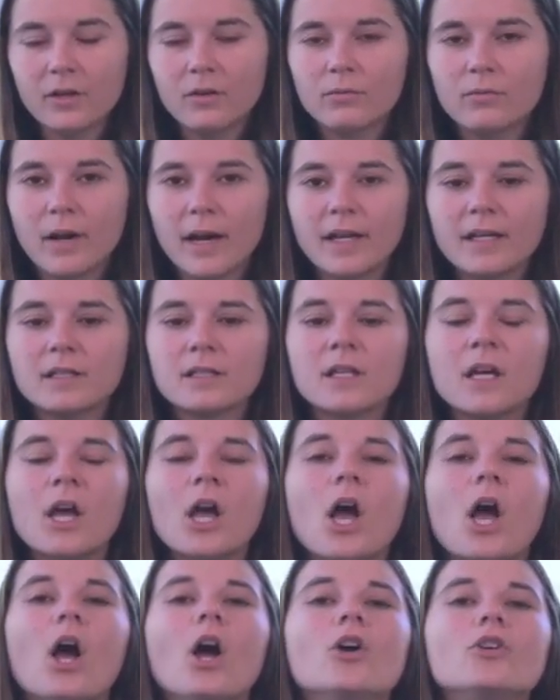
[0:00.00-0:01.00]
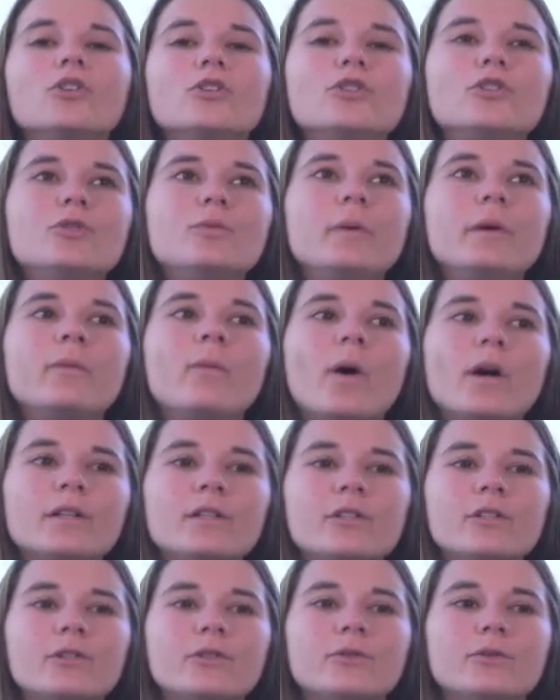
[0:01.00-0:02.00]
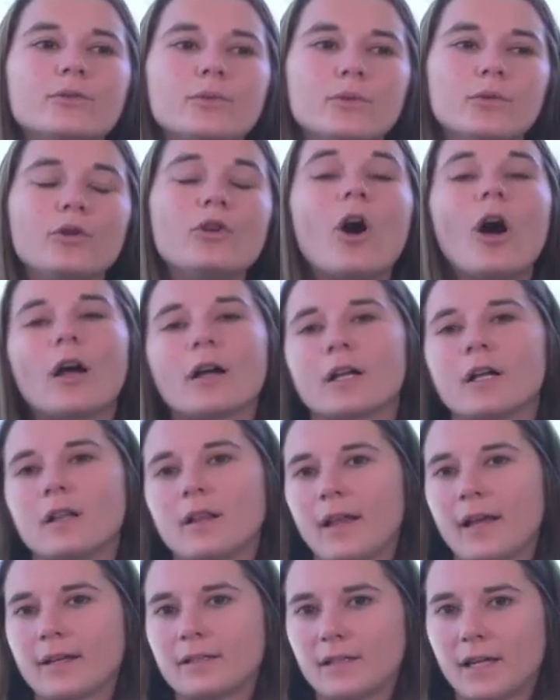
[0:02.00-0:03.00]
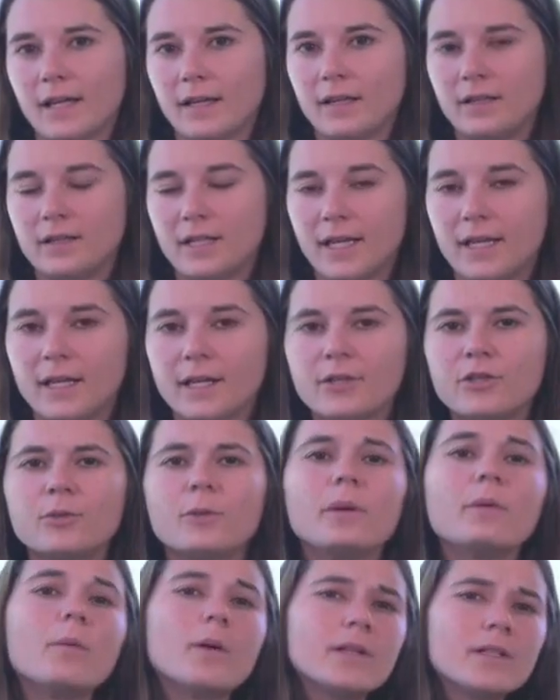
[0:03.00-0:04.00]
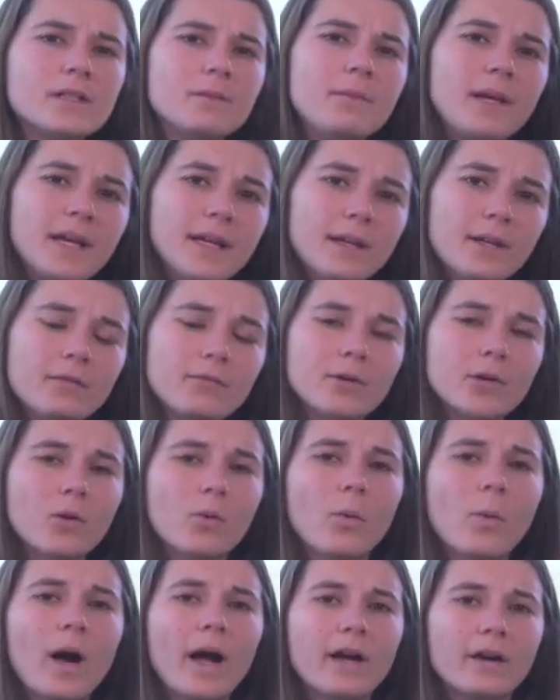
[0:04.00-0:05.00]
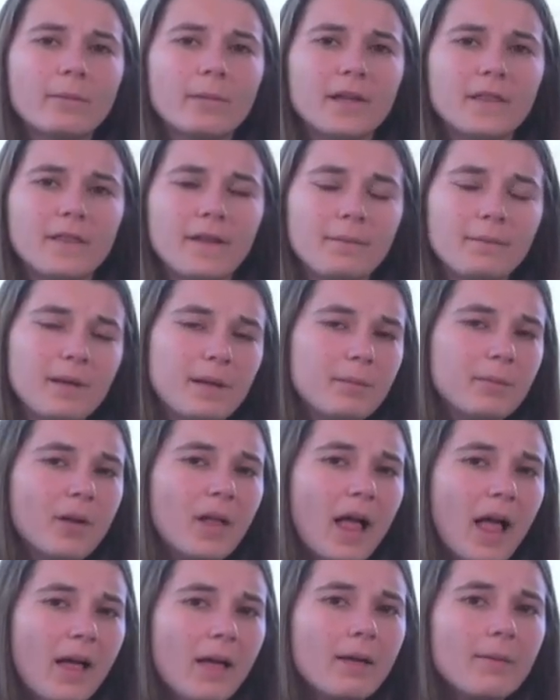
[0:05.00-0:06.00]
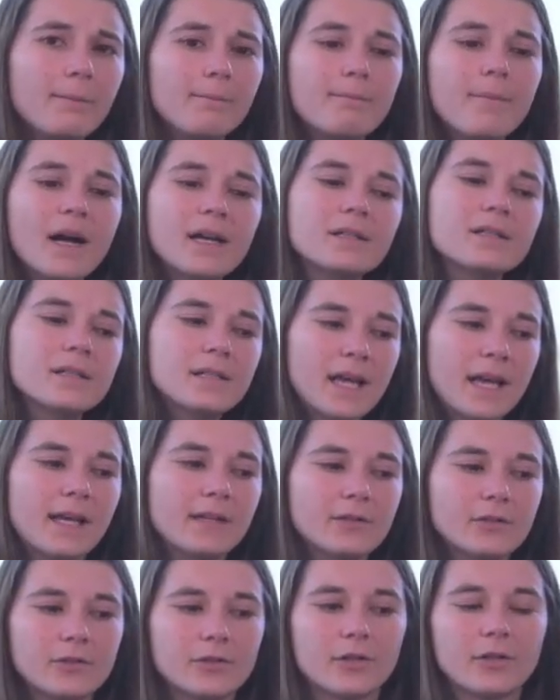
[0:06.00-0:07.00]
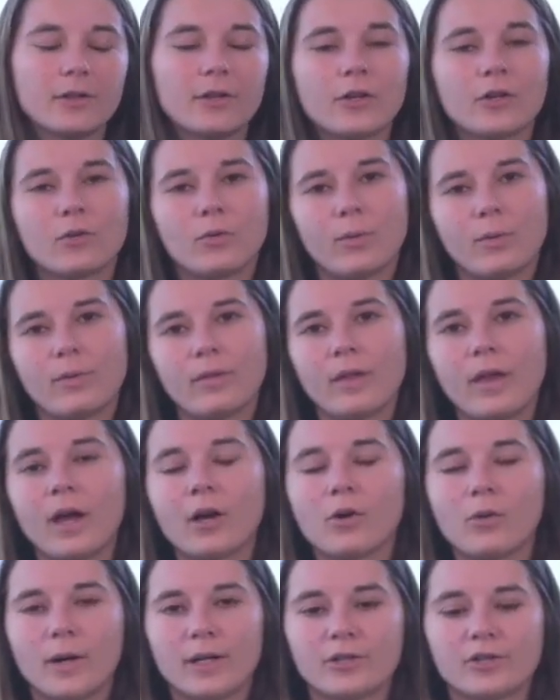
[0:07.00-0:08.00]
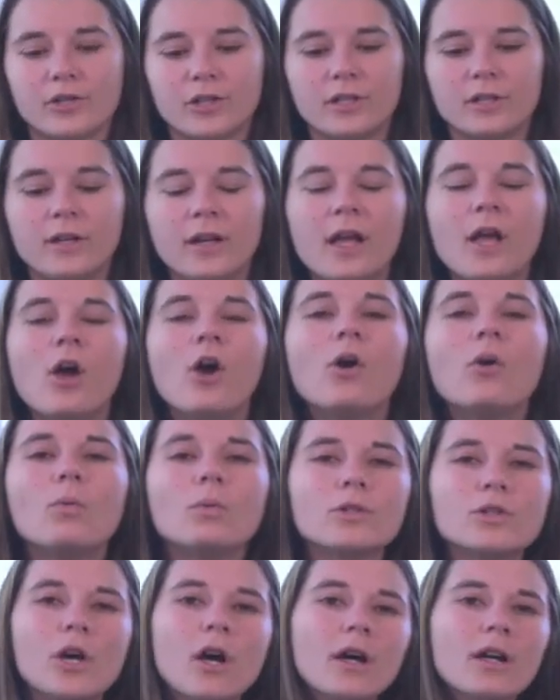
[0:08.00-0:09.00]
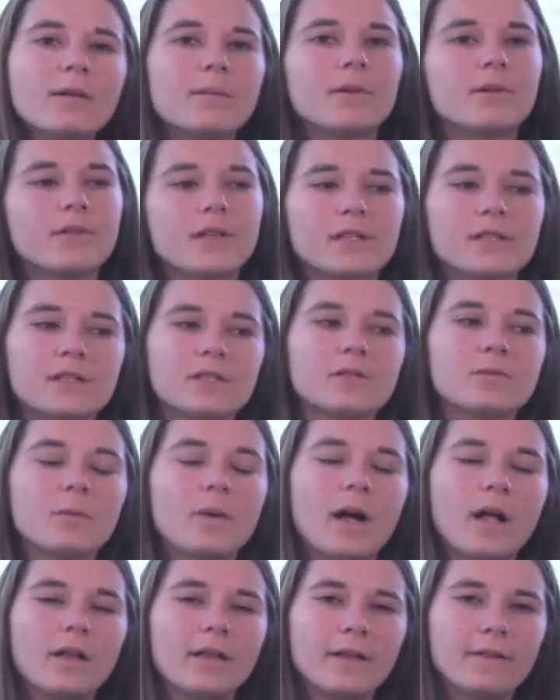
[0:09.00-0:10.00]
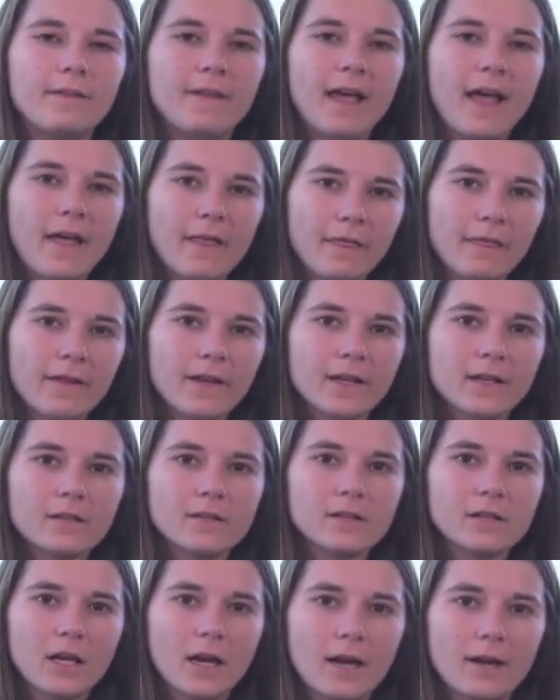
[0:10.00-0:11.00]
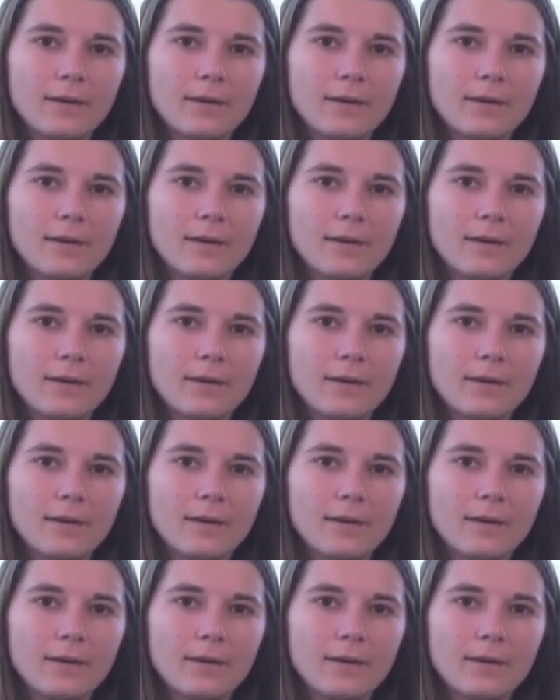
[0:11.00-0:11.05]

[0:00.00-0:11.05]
right? Do we want to not collect any data? Do we want to make it a requirement that people must answer a question? We'll talk about this as well in the ethics